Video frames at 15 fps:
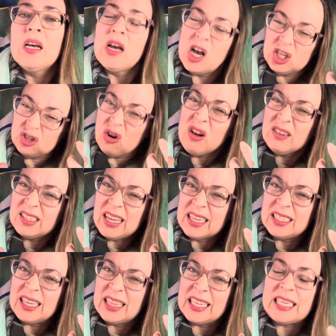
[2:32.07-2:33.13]
strong
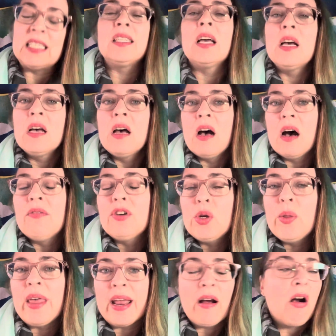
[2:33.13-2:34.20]
sense at least, of who
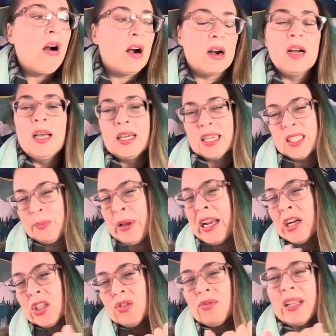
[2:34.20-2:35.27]
they are, because
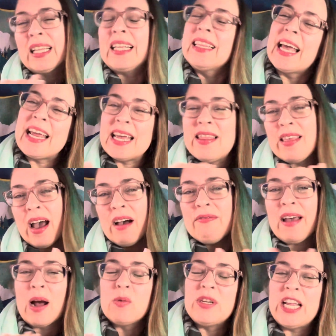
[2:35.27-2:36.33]
parents really lay in that
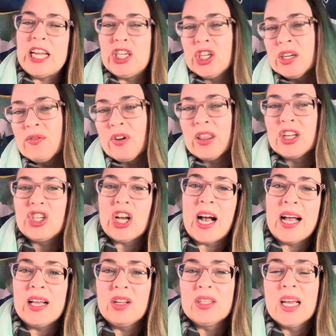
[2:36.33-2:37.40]
foundation for the
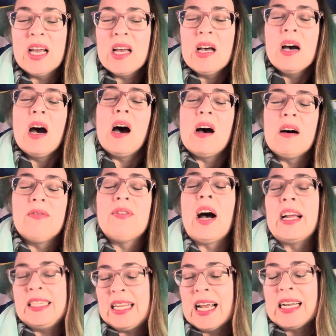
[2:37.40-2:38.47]
child of
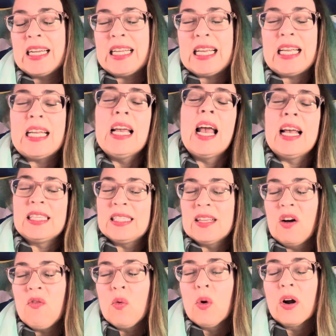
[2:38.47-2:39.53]
identity and
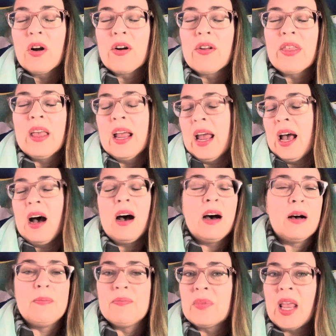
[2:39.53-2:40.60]
self-worth,
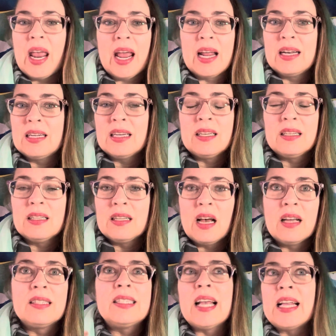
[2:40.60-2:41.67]
and a
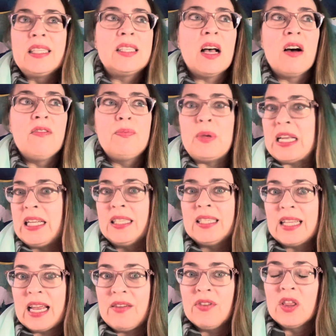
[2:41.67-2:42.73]
sense of being
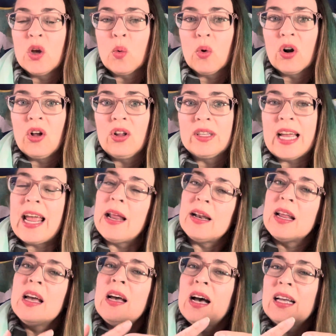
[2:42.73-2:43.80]
safe in the world and
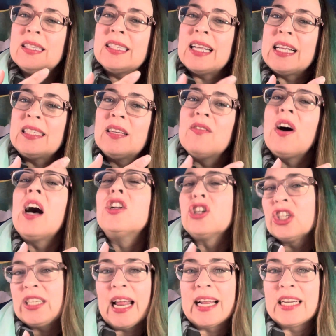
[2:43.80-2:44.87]
a sense of
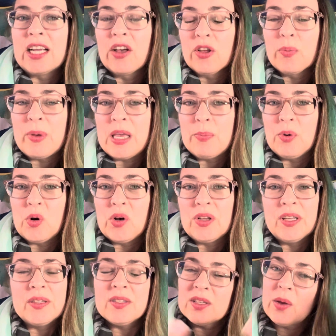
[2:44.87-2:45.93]
understanding other people.
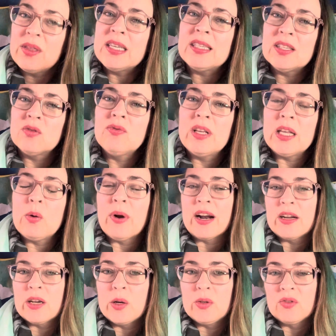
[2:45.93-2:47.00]
So this is really where it
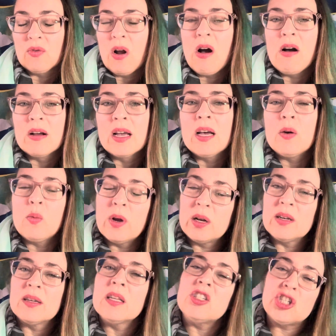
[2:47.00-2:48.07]
goes wrong
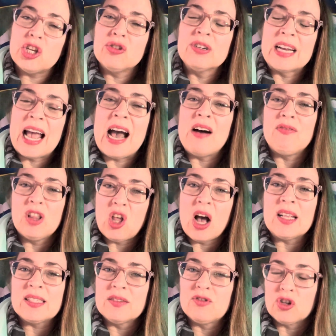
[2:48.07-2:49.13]
when children have
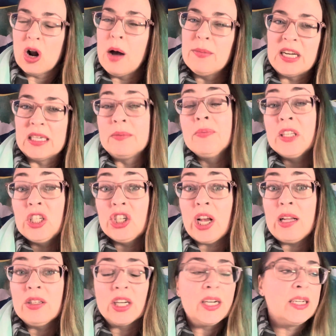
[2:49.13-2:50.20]
lots of trauma in
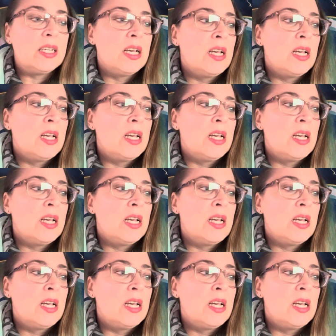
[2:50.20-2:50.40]
childhood.